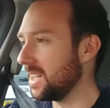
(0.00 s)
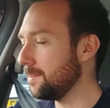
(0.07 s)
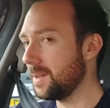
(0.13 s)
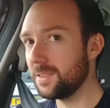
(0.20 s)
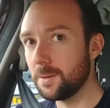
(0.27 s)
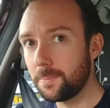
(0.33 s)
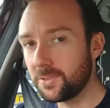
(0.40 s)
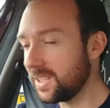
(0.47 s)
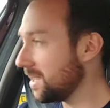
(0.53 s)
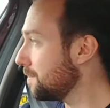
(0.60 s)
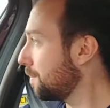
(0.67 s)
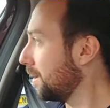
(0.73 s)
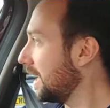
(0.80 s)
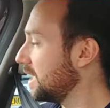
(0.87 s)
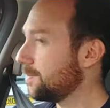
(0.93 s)
I'm at the
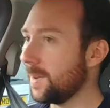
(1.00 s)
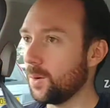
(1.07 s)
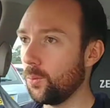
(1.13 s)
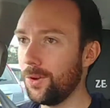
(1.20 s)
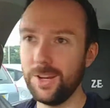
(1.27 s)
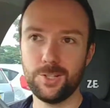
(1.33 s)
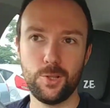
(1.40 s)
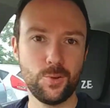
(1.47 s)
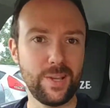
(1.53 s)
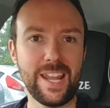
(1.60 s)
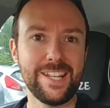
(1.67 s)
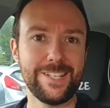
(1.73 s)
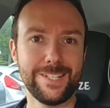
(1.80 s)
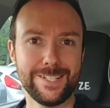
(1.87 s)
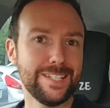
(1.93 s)
same place my work is
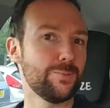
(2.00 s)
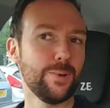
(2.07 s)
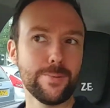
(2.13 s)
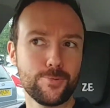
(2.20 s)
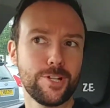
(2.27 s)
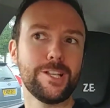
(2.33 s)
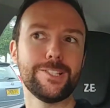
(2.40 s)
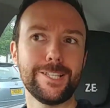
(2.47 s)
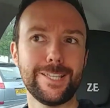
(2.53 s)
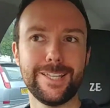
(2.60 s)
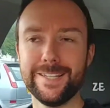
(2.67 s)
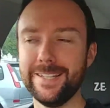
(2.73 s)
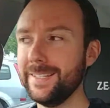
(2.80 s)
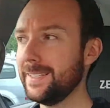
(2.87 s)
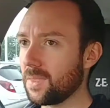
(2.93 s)
located, is what I'm trying to say
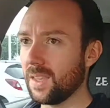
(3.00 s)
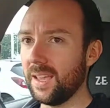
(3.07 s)
here.